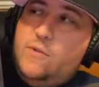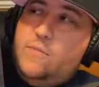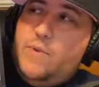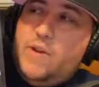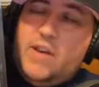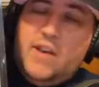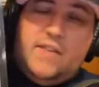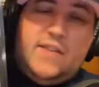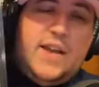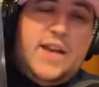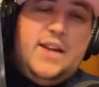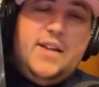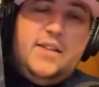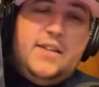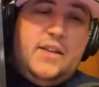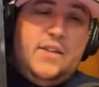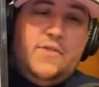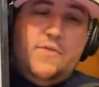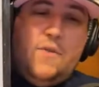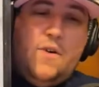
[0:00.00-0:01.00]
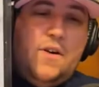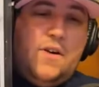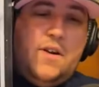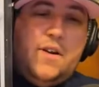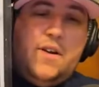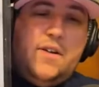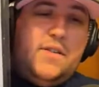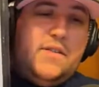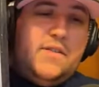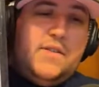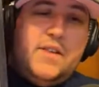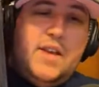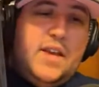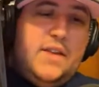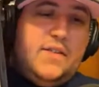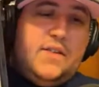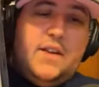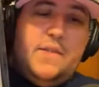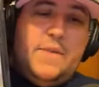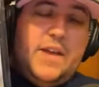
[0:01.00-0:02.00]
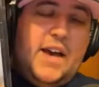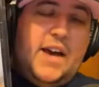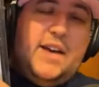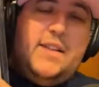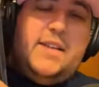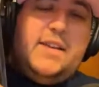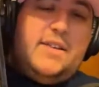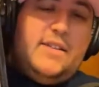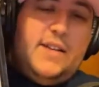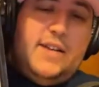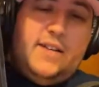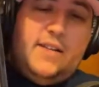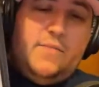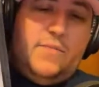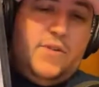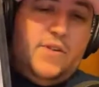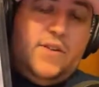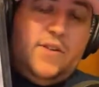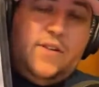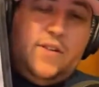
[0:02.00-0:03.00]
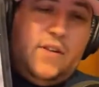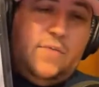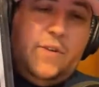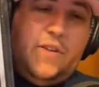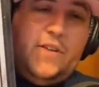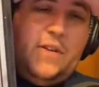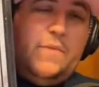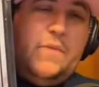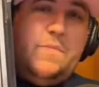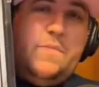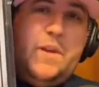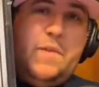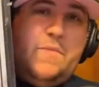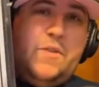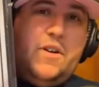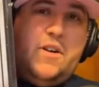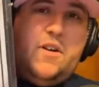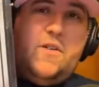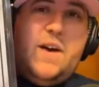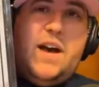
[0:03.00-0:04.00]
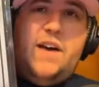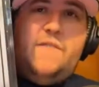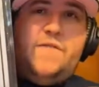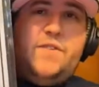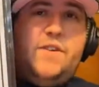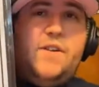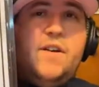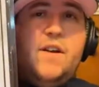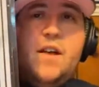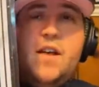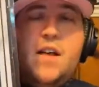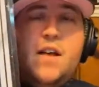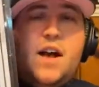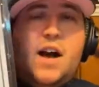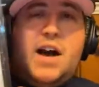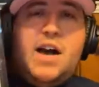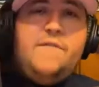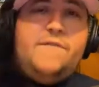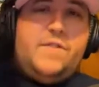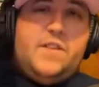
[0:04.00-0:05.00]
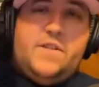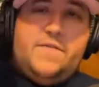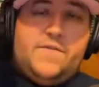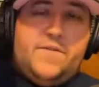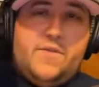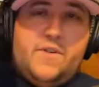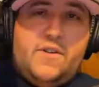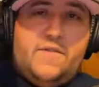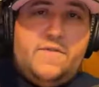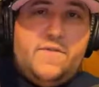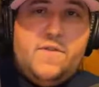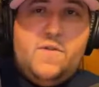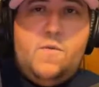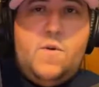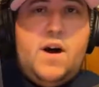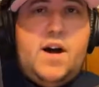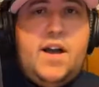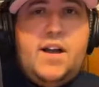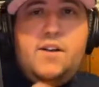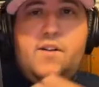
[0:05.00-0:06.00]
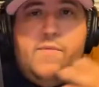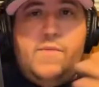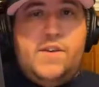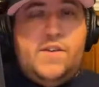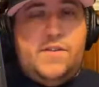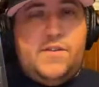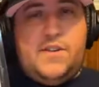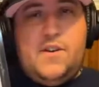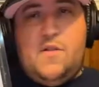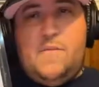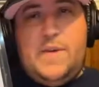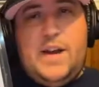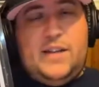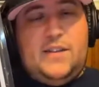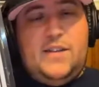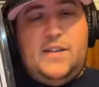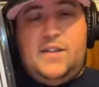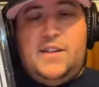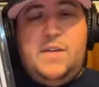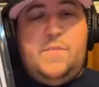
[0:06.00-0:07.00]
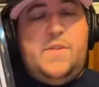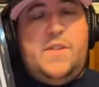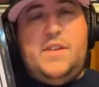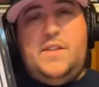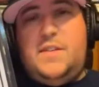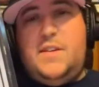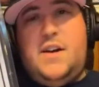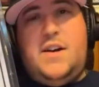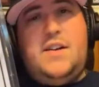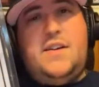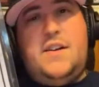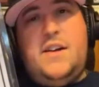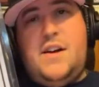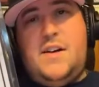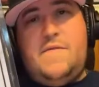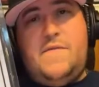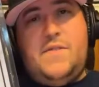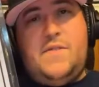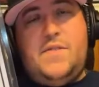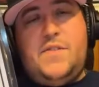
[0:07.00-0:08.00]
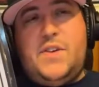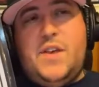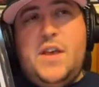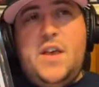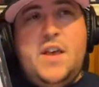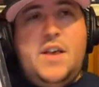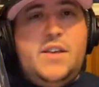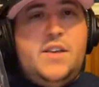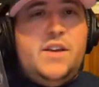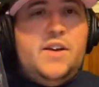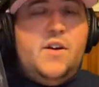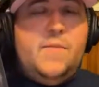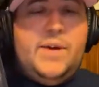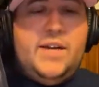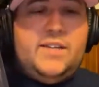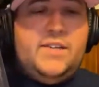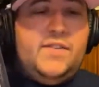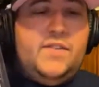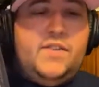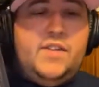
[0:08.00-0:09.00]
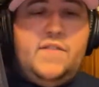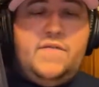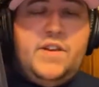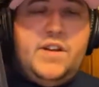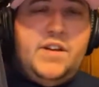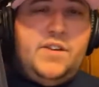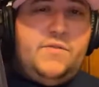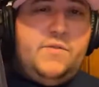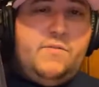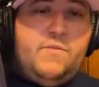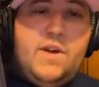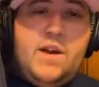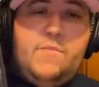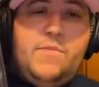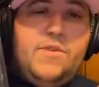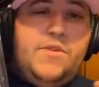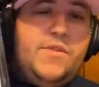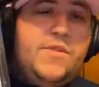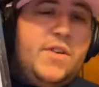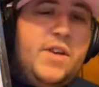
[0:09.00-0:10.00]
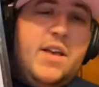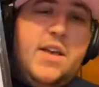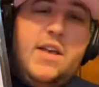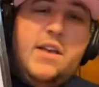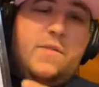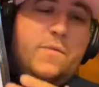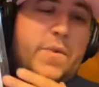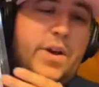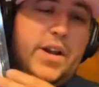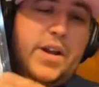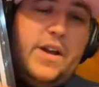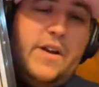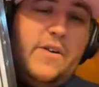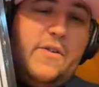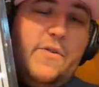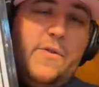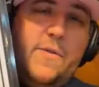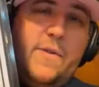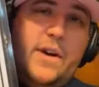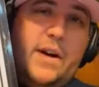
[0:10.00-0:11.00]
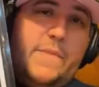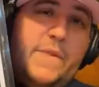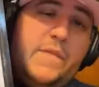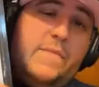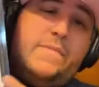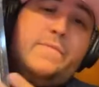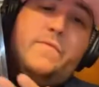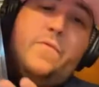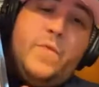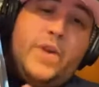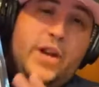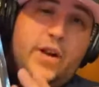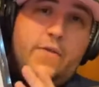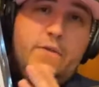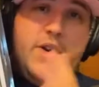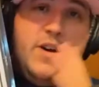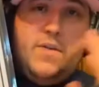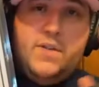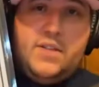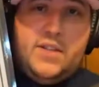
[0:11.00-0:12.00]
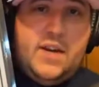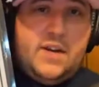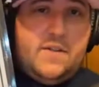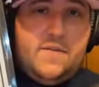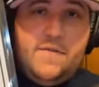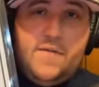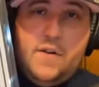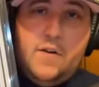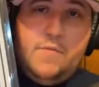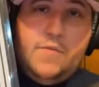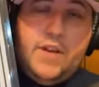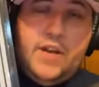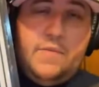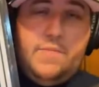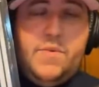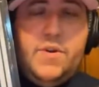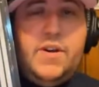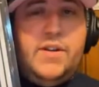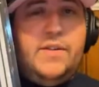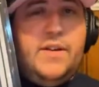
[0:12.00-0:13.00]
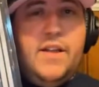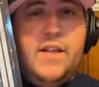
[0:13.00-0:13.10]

piece. Anything Thrawn is going to be highly collectible and is going to be something people go after. I've loved Thrawn for a while, whether it's going back to the Timothy Zahn novels, you go back to the stuff he does with Rebels. We know, I mean, we don't know, it's not confirmed yet, but